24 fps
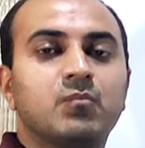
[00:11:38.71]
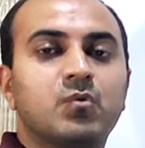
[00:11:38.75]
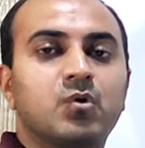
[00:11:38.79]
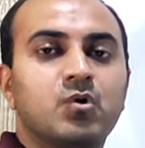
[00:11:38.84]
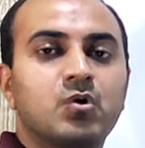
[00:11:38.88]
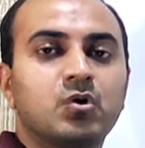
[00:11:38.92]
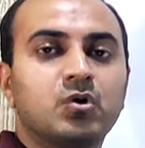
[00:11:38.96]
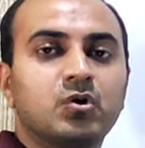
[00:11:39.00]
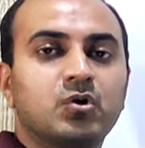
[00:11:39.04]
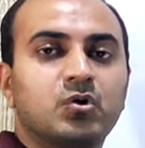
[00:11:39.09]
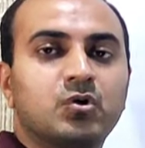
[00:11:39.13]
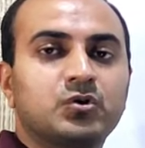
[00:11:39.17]

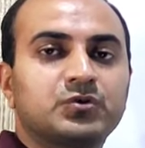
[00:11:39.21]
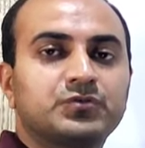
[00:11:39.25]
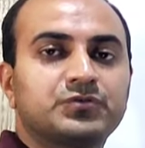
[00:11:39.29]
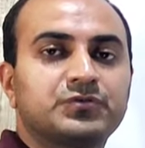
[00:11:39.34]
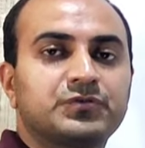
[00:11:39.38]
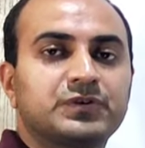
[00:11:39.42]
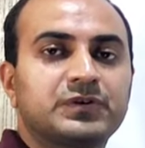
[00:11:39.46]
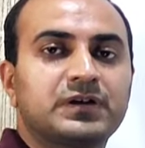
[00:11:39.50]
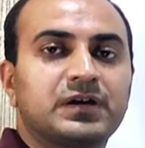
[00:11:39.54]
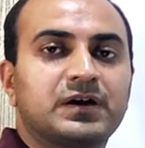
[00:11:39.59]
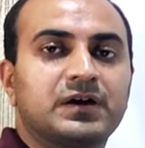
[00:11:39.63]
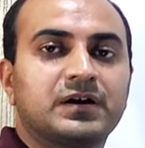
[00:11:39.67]
more loss
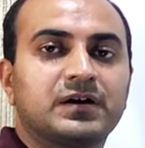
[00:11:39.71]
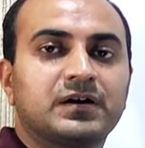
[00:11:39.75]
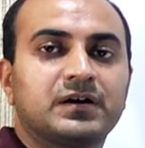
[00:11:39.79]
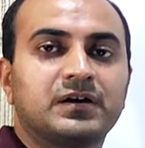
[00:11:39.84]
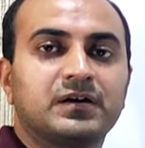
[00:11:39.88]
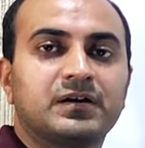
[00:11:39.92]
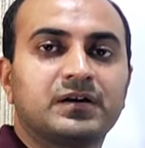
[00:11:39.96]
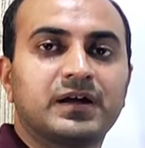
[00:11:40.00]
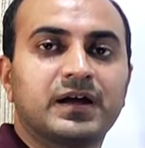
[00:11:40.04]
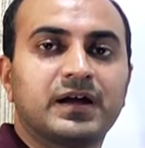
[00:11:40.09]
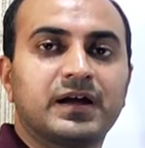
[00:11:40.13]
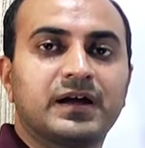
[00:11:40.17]
will
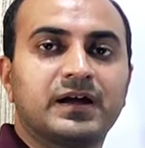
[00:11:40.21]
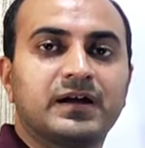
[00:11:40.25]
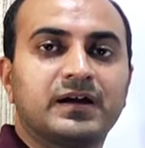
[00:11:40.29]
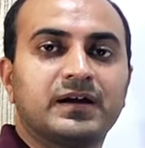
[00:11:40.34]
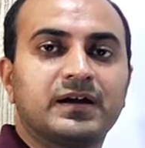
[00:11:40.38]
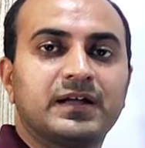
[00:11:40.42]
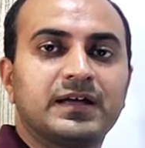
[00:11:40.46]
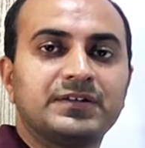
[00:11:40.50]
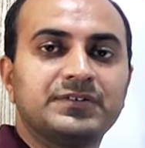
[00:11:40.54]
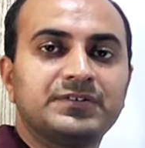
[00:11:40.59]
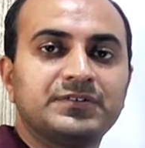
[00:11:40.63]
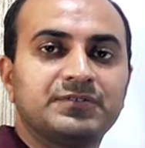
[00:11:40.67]
occur
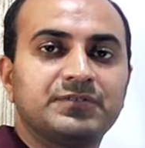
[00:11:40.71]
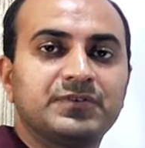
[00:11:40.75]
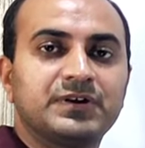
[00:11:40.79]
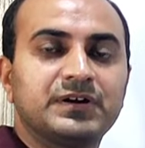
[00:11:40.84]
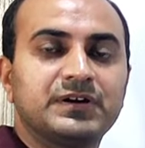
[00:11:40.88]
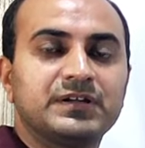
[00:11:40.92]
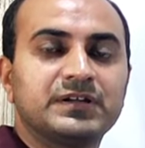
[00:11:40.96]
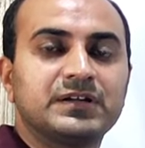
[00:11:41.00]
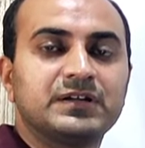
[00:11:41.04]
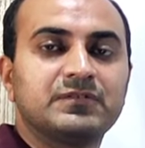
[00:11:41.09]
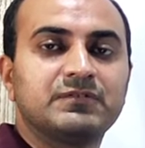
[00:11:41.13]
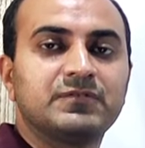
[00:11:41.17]
and less
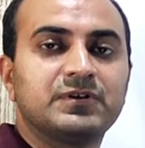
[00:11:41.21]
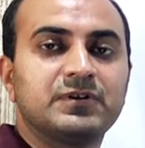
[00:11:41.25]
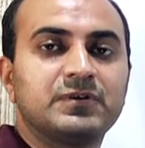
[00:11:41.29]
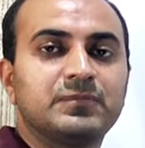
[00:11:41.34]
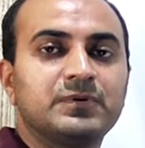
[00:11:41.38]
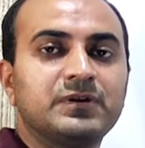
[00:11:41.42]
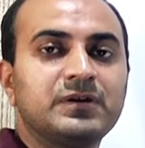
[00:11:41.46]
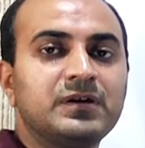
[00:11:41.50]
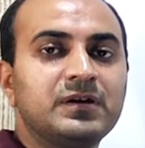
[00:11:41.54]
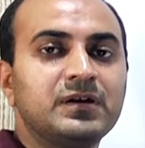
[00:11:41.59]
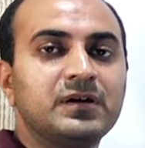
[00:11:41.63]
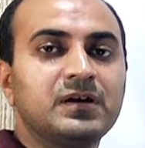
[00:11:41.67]
weight gain will
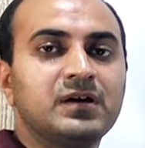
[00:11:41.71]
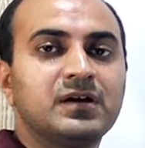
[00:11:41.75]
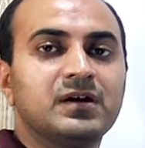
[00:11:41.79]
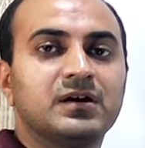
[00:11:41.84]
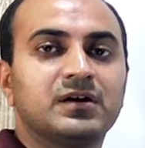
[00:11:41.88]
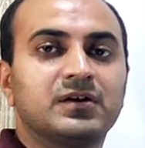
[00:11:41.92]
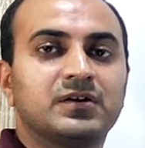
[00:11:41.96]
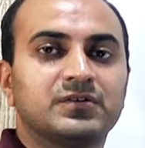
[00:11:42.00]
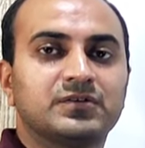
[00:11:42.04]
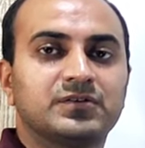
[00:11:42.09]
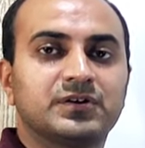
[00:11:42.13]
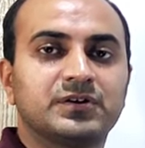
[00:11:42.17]
be
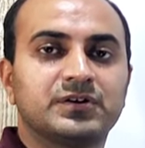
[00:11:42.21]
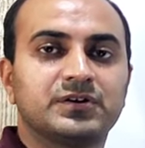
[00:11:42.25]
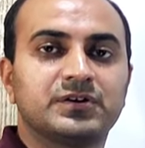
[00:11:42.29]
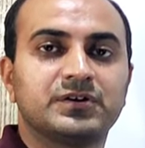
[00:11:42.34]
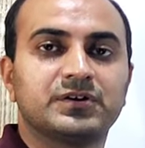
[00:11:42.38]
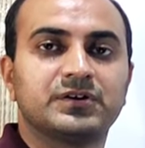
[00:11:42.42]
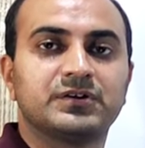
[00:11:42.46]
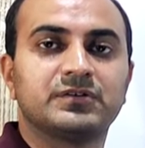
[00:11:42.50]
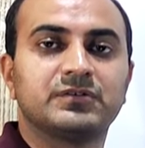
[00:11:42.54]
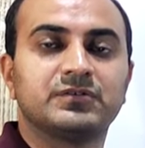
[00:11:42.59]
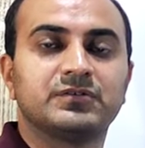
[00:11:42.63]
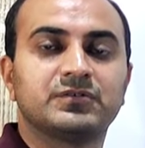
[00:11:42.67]

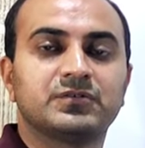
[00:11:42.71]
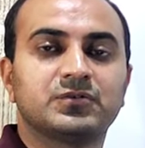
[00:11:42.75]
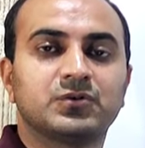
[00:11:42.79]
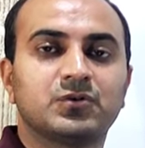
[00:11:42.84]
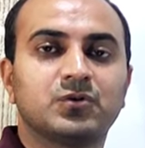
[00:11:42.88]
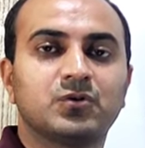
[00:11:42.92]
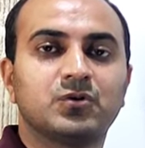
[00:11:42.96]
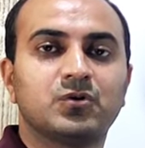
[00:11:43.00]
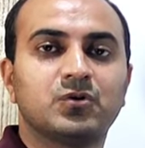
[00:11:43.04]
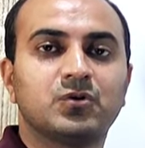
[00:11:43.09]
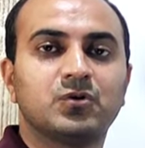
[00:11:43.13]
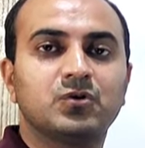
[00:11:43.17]
resulted
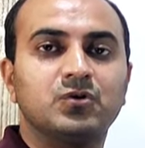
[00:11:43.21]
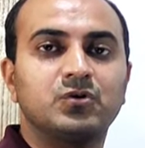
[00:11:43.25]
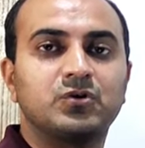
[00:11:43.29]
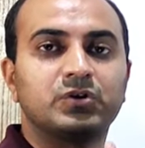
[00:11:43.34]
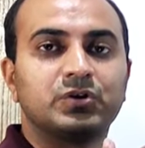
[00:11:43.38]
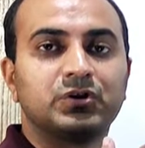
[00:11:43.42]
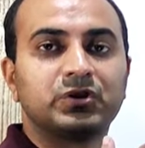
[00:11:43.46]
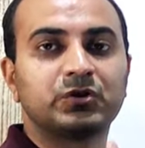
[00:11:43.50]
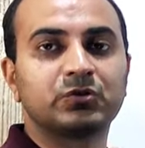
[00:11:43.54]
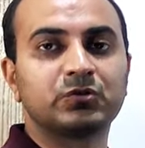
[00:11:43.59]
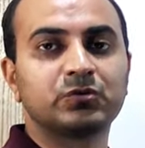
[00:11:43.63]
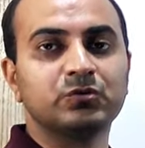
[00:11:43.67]
so
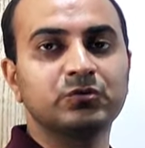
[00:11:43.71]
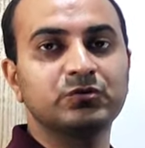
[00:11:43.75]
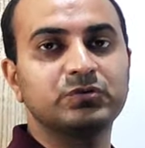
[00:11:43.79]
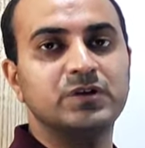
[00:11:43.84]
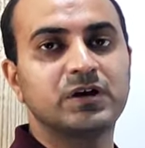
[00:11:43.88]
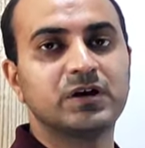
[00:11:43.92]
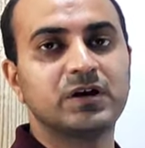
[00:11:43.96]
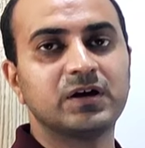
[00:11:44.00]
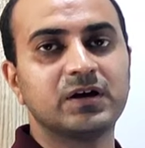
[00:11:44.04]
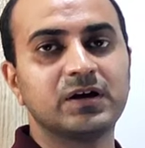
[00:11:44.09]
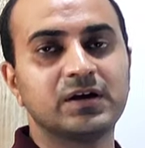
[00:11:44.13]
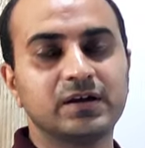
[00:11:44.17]
reduce
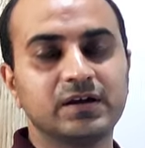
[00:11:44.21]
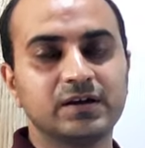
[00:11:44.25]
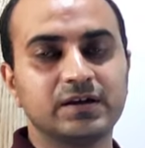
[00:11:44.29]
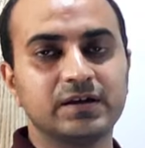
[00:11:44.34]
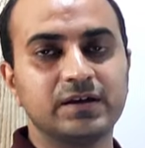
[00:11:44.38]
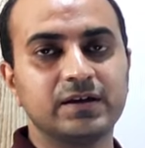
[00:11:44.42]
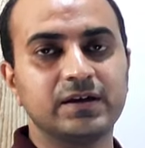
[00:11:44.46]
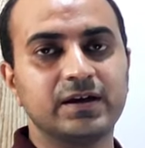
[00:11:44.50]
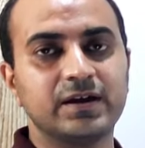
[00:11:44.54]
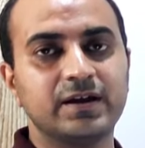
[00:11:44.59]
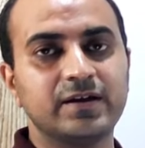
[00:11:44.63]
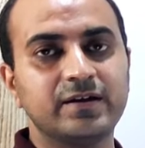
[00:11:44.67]
the
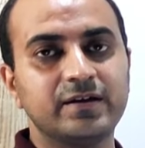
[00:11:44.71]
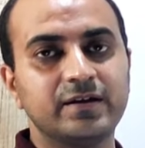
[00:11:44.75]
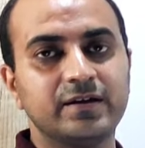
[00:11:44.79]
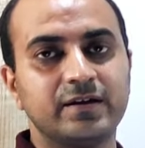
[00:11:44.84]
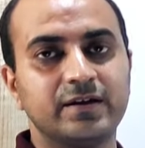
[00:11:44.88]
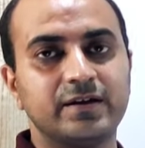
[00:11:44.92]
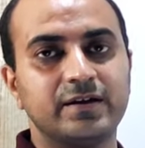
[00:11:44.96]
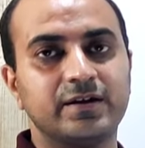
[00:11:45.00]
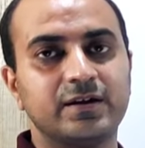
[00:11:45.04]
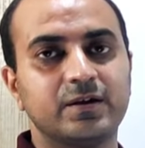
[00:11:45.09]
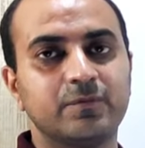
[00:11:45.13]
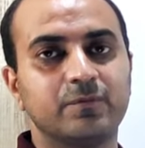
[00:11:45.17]
inlet
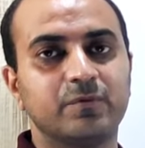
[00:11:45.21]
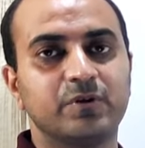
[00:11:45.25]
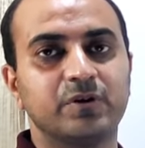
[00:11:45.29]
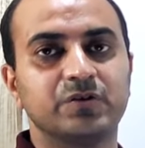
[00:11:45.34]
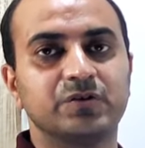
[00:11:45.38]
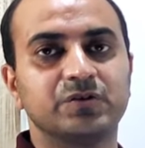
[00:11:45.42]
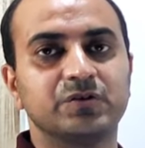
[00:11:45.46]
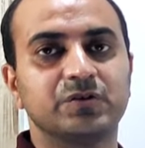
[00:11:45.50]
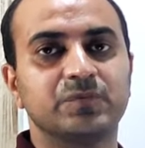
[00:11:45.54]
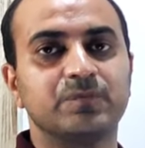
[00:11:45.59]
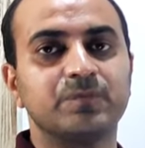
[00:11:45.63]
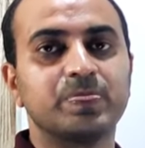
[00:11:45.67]
air
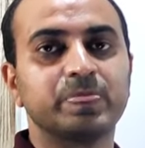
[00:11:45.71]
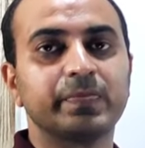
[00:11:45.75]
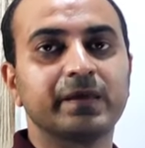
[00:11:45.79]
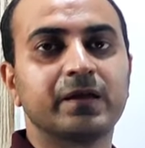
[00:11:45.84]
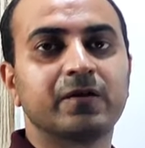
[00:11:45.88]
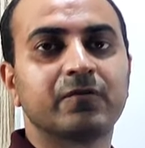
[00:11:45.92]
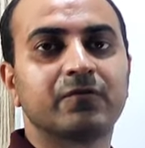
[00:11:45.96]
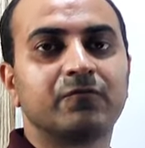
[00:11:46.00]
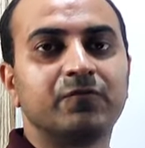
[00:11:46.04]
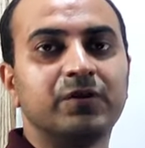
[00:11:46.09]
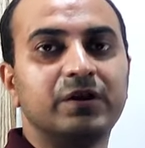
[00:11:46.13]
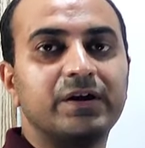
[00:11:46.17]
temperature
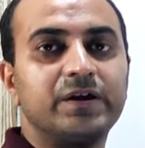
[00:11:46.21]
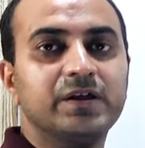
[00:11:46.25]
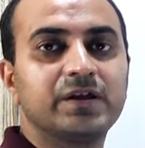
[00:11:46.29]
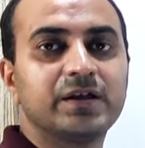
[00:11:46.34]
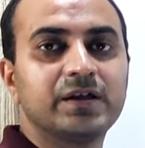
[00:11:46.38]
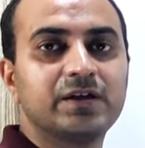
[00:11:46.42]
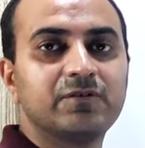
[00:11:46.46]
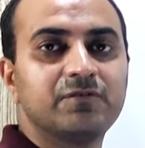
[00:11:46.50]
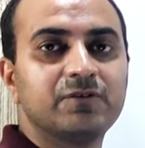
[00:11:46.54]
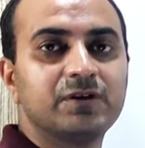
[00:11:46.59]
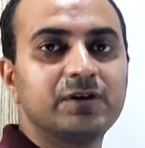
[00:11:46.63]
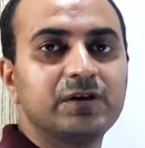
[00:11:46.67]
weight
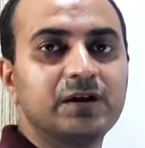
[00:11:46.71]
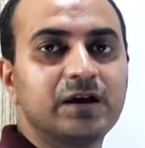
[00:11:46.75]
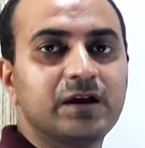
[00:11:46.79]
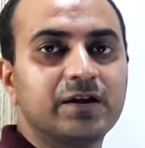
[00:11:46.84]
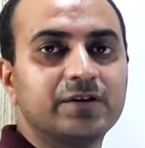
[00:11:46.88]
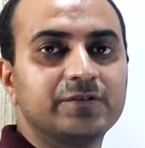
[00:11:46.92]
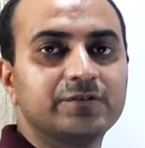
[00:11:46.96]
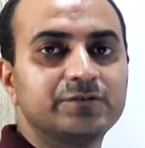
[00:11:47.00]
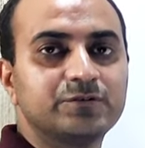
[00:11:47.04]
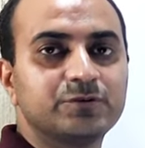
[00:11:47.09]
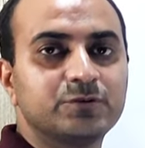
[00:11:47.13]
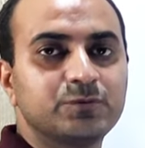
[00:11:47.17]
gain will
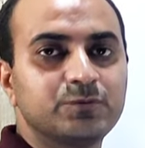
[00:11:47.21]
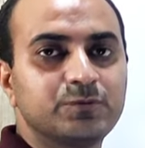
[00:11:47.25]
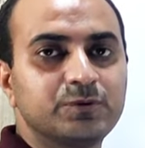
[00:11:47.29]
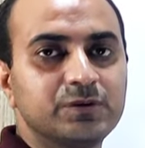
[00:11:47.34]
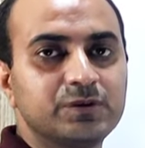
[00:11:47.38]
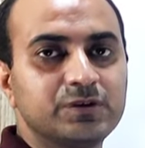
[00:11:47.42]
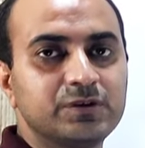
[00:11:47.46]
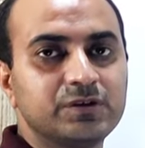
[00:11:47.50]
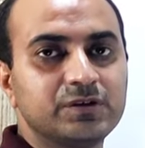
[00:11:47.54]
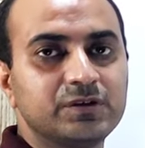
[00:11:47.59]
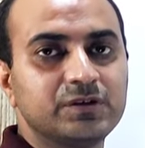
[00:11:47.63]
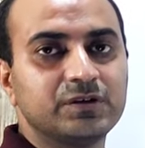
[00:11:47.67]
also
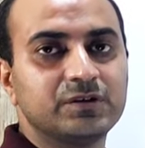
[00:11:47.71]
be